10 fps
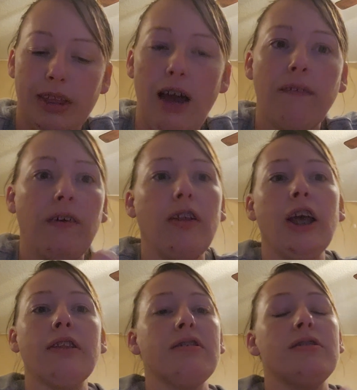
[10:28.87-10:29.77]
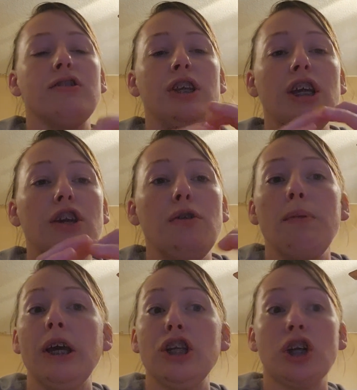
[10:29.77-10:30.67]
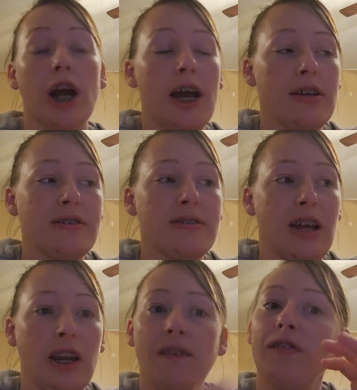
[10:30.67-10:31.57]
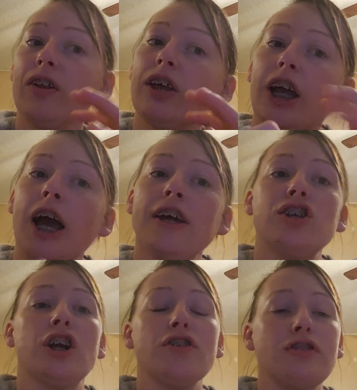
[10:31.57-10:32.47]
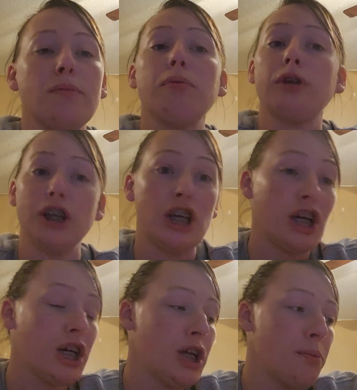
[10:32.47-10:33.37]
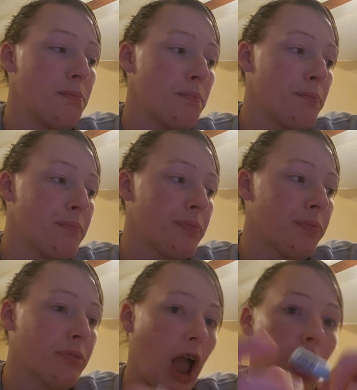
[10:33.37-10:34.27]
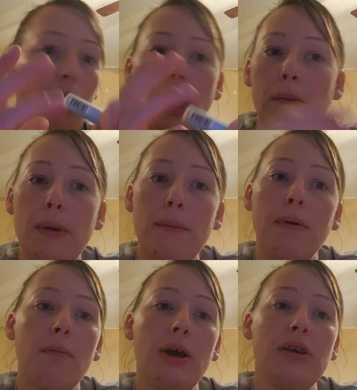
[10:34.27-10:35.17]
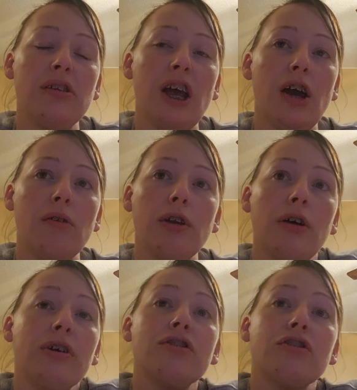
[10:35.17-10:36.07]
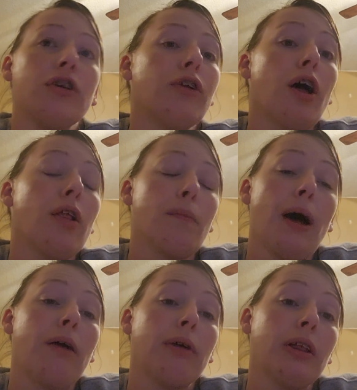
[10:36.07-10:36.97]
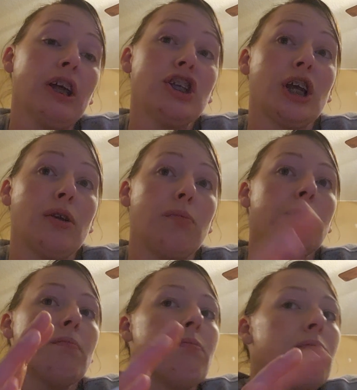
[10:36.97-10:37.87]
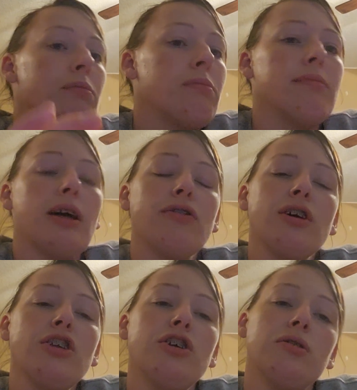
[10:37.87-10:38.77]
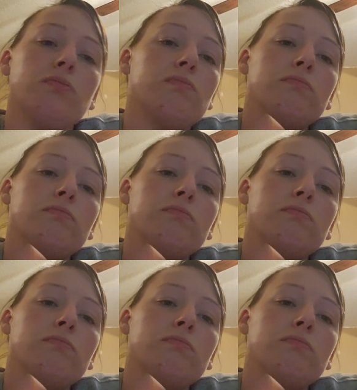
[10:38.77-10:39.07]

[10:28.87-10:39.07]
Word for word: I feel like this needed to be addressed and I feel like I addressed it pretty good. A lot of people may say, oh no, it's still all about religion. That's on you.